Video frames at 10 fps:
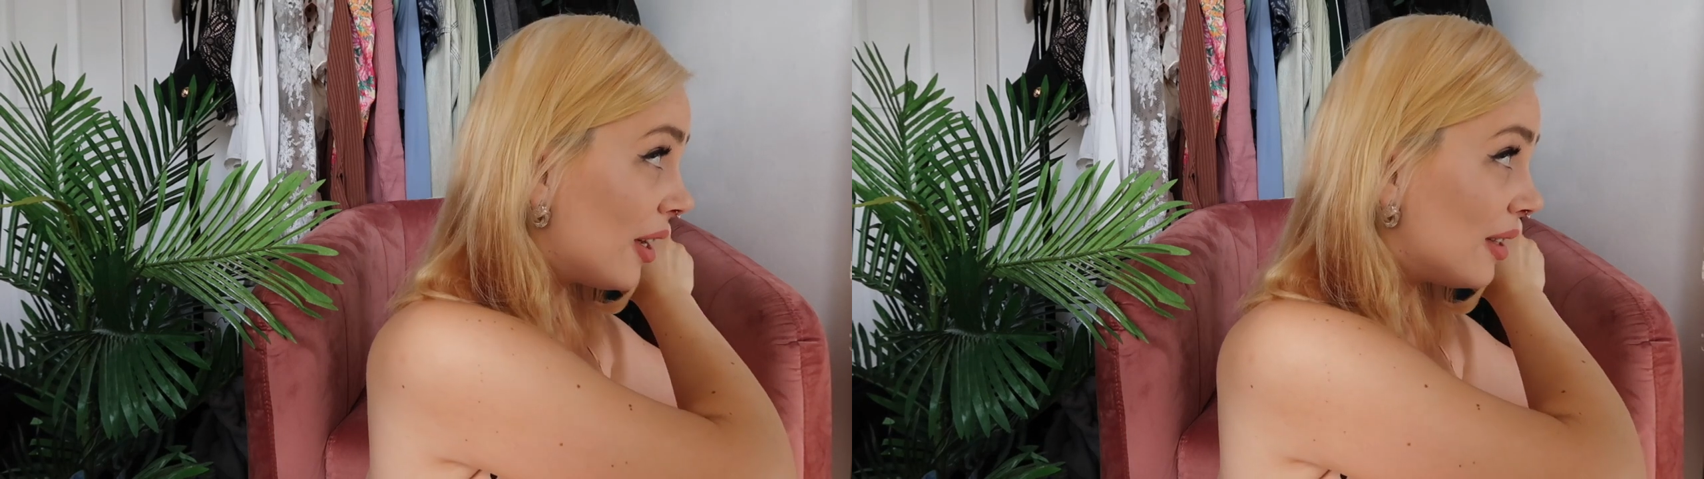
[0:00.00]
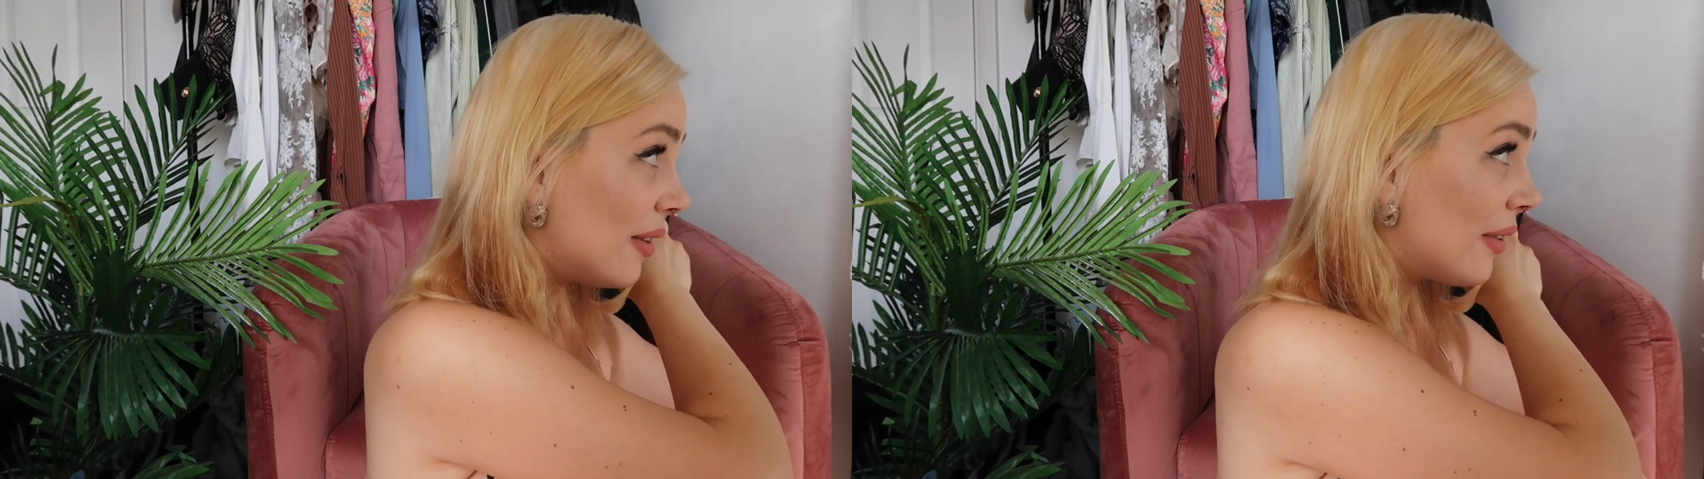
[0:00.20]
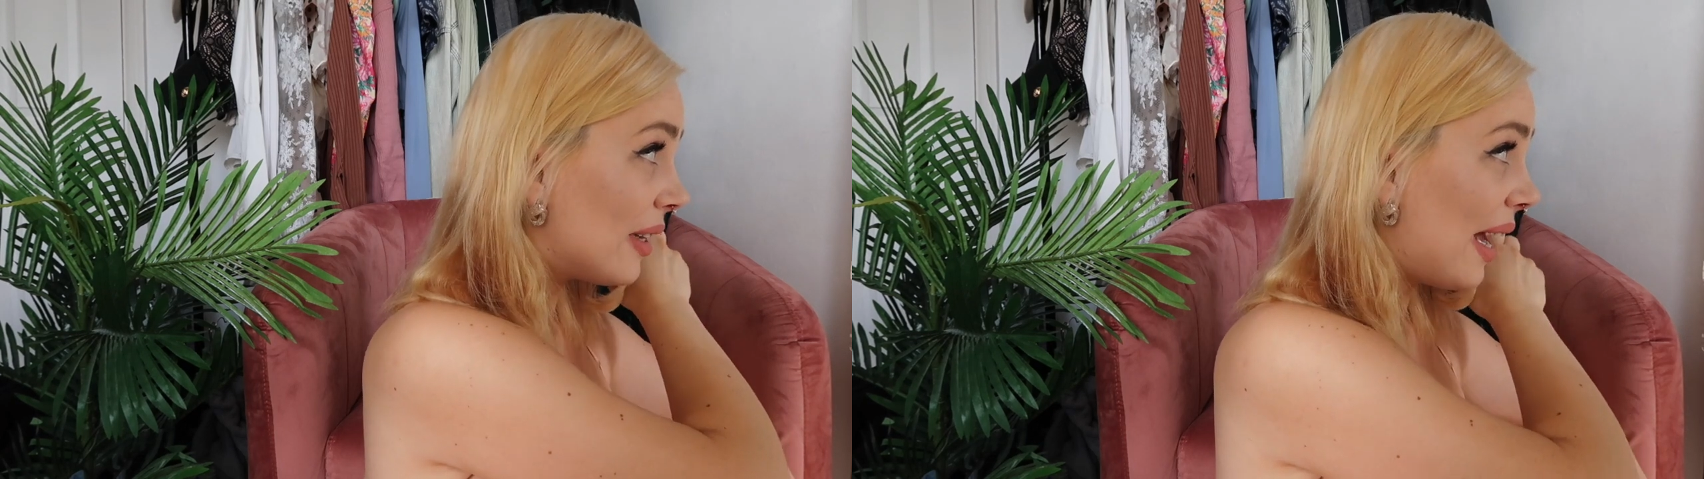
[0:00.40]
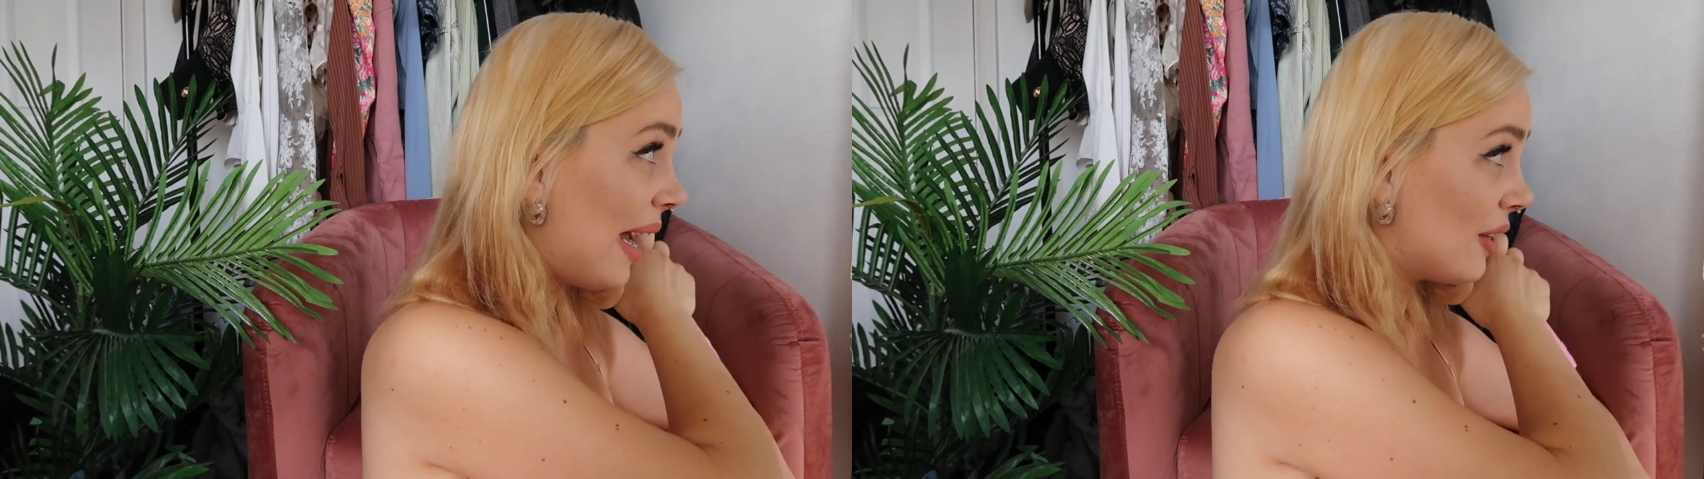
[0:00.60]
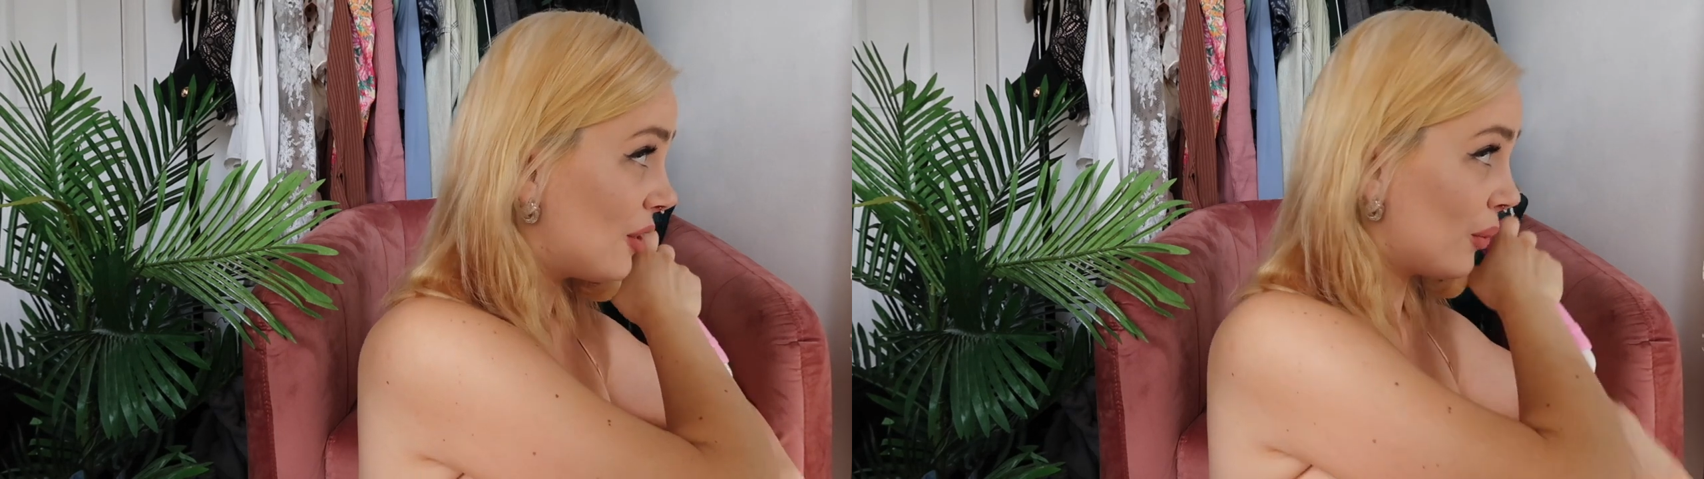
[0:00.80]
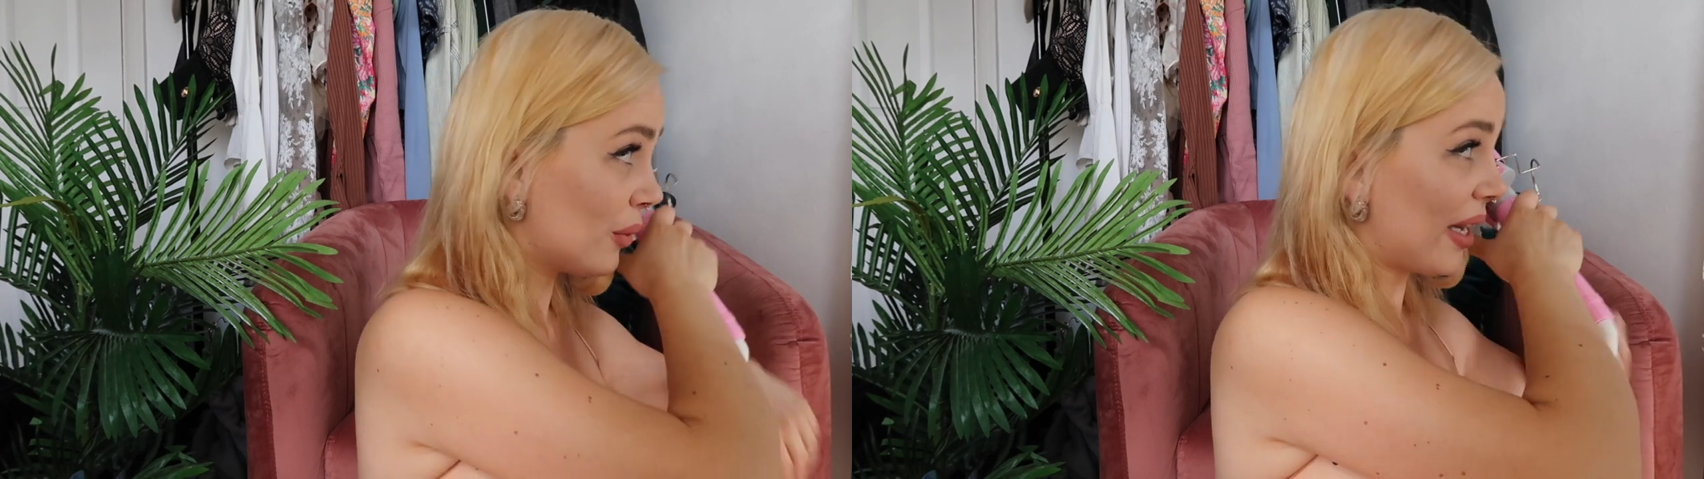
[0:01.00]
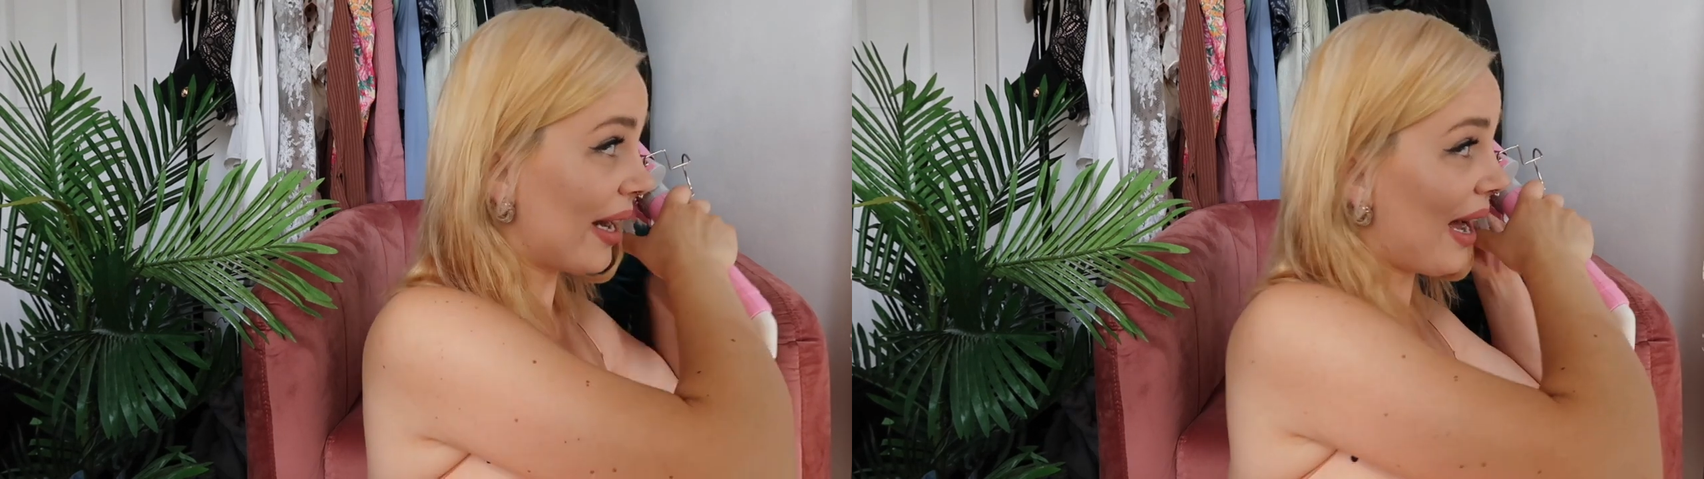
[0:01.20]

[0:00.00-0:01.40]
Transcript: different hair tools I